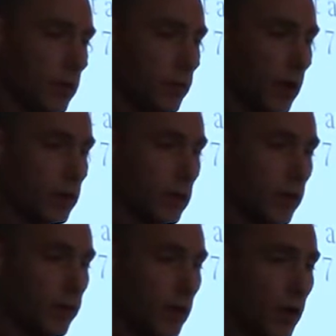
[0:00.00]

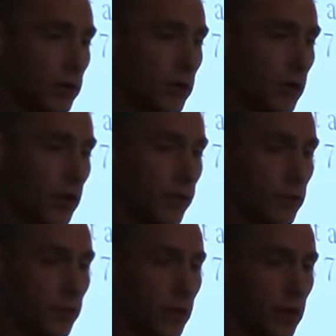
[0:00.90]
Microsoft also
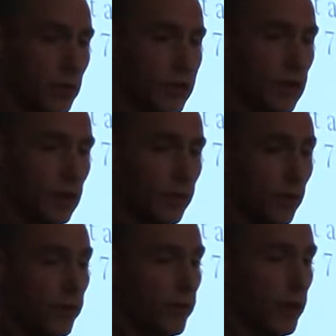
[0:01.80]
offers Windows 10 for
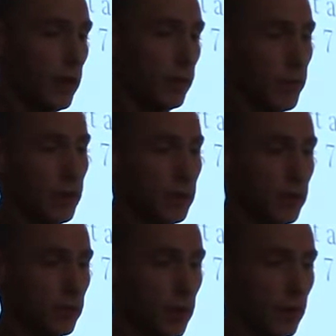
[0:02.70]
free on
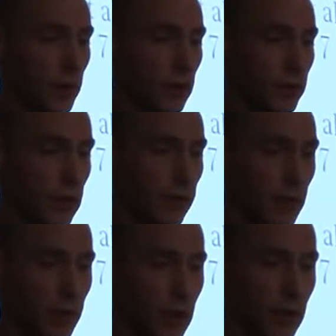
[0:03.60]
PCs running Windows 7
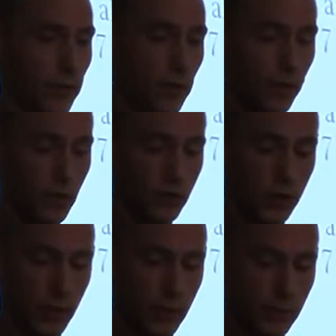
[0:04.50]
and above for the first
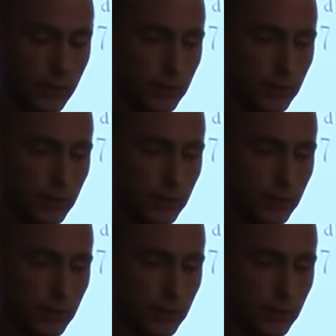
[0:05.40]
year.